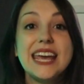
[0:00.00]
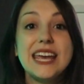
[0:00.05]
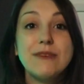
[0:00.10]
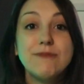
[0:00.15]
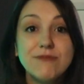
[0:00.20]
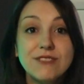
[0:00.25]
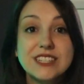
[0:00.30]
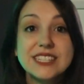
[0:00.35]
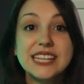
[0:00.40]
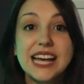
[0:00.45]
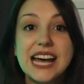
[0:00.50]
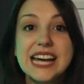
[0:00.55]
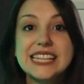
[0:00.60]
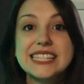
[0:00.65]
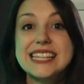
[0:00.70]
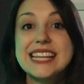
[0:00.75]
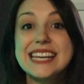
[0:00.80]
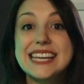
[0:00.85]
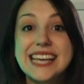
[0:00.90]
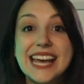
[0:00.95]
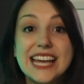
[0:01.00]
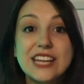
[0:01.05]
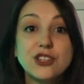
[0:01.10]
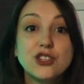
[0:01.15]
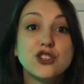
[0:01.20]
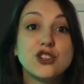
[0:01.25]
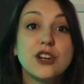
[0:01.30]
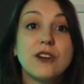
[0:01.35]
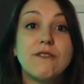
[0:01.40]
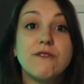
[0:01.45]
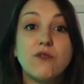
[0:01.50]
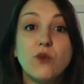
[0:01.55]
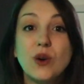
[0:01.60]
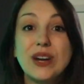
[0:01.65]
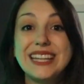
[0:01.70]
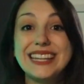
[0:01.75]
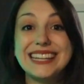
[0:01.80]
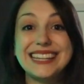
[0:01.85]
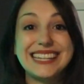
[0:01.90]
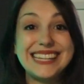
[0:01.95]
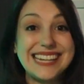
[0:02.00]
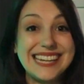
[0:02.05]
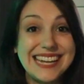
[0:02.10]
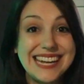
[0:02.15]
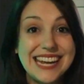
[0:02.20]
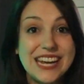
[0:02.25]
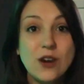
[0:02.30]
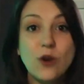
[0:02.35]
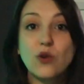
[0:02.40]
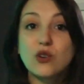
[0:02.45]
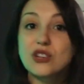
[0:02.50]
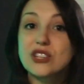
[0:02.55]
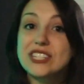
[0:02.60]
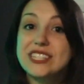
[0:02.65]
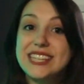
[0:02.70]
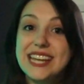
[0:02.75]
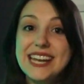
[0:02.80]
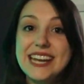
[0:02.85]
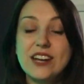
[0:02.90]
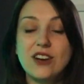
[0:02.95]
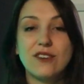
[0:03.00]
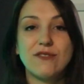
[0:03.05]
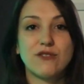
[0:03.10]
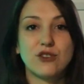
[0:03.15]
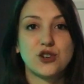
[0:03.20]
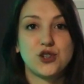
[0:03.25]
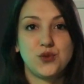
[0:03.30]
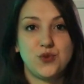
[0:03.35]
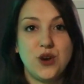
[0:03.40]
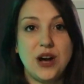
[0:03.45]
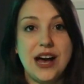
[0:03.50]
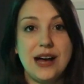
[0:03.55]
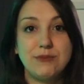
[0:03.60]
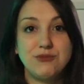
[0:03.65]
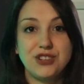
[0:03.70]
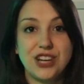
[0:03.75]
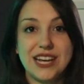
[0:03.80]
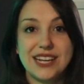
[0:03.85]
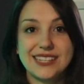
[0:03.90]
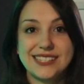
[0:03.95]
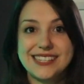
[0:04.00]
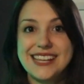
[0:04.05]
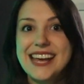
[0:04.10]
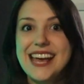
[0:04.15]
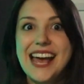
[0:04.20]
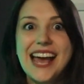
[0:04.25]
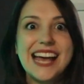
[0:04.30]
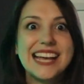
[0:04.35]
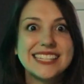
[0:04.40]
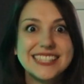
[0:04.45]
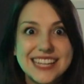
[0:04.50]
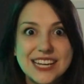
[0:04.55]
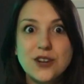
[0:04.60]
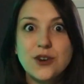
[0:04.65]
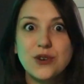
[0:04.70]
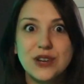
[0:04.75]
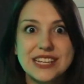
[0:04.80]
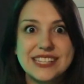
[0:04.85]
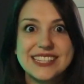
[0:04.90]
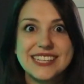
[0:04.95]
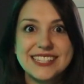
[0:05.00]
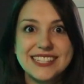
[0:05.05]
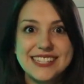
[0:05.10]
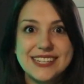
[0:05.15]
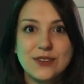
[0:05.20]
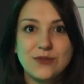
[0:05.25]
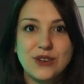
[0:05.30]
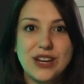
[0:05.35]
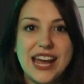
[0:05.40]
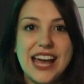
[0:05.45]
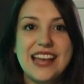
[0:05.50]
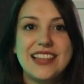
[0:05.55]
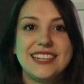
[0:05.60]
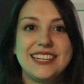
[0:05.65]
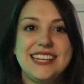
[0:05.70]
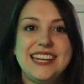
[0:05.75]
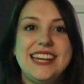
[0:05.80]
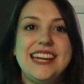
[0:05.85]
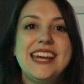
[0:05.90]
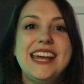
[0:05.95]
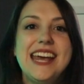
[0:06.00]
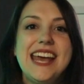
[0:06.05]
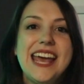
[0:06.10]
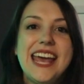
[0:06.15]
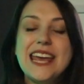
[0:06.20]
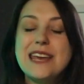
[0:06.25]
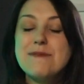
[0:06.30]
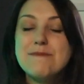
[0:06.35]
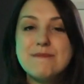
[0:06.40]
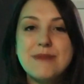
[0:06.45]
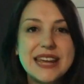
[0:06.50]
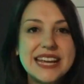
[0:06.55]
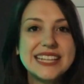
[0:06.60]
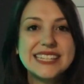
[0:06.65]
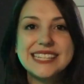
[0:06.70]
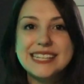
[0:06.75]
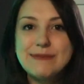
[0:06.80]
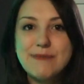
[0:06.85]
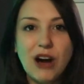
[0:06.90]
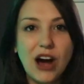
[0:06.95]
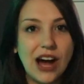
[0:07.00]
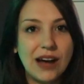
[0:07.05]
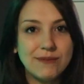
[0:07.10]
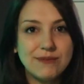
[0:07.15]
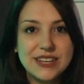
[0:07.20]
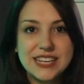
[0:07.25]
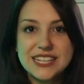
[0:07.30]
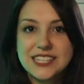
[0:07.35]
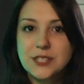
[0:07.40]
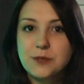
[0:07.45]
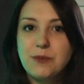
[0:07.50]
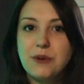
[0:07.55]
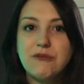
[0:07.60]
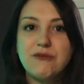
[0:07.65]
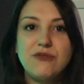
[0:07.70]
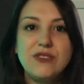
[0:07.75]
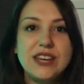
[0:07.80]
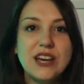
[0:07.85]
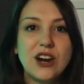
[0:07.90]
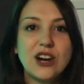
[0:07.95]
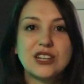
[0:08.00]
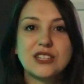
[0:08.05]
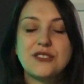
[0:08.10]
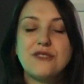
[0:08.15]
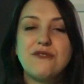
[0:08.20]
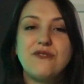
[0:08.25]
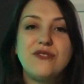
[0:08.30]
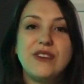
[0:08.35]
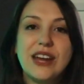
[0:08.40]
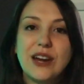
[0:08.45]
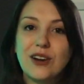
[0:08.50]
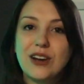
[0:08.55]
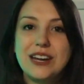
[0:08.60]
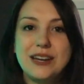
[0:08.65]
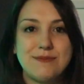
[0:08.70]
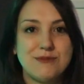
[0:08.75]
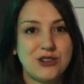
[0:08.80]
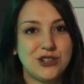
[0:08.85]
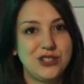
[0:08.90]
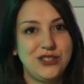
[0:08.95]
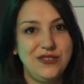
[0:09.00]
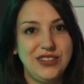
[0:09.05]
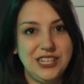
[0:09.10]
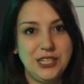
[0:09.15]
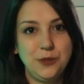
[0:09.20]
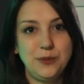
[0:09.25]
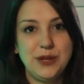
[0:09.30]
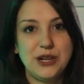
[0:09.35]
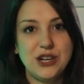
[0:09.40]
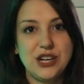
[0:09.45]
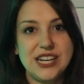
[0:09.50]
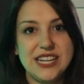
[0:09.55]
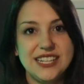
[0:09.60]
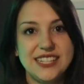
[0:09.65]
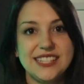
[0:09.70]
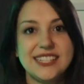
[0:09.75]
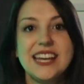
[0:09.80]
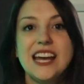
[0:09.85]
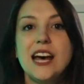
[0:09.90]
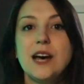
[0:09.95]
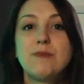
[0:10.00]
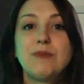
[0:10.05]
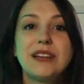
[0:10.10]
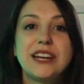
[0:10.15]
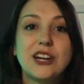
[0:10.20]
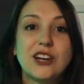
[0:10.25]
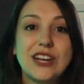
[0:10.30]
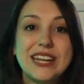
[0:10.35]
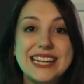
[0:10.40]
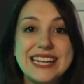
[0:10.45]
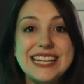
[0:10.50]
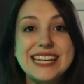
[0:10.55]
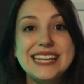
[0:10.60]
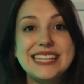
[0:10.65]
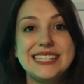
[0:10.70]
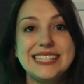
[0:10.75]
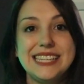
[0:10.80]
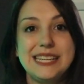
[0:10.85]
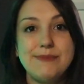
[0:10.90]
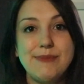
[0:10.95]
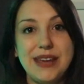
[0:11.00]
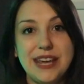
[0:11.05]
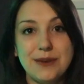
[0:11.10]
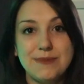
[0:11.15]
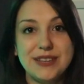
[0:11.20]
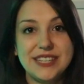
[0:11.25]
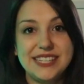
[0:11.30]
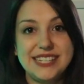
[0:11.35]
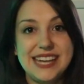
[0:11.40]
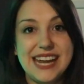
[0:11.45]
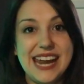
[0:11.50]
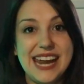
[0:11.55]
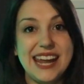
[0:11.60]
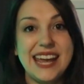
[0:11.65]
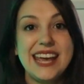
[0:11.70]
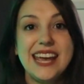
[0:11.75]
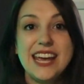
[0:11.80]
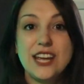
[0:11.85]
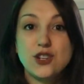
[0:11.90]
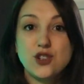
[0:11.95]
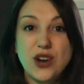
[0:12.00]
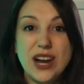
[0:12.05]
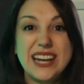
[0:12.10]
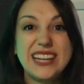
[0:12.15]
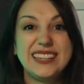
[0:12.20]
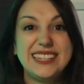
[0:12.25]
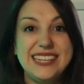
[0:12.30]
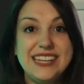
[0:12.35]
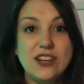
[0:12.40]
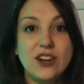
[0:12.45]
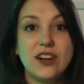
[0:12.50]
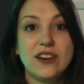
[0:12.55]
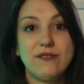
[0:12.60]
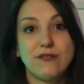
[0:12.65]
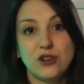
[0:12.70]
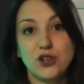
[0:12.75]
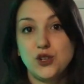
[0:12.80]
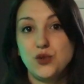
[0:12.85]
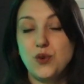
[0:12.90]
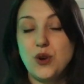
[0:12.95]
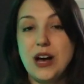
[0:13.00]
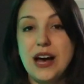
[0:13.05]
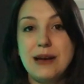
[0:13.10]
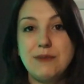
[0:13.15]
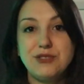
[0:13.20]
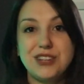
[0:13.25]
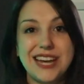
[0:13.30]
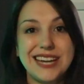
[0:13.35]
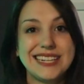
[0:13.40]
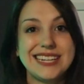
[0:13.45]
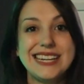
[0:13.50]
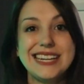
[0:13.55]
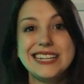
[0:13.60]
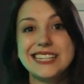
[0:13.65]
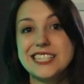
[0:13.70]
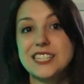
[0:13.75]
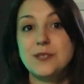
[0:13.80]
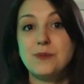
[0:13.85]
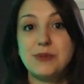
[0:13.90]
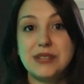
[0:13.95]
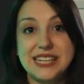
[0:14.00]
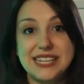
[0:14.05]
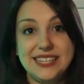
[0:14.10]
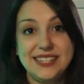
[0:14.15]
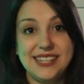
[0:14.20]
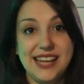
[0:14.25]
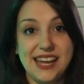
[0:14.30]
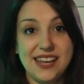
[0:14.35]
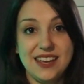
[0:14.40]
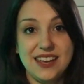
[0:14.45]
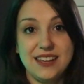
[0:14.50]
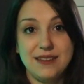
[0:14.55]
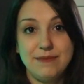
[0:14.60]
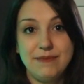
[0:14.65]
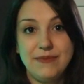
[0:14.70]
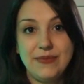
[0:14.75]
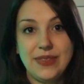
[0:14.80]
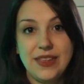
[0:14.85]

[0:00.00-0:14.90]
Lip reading: emphasize that guests should avoid leaning or sitting on virtual objects, as they don't exist in reality. It may seem obvious, but VR is a very immersive experience. A player can easily make a mistake and try to lean on a virtual object in a split second.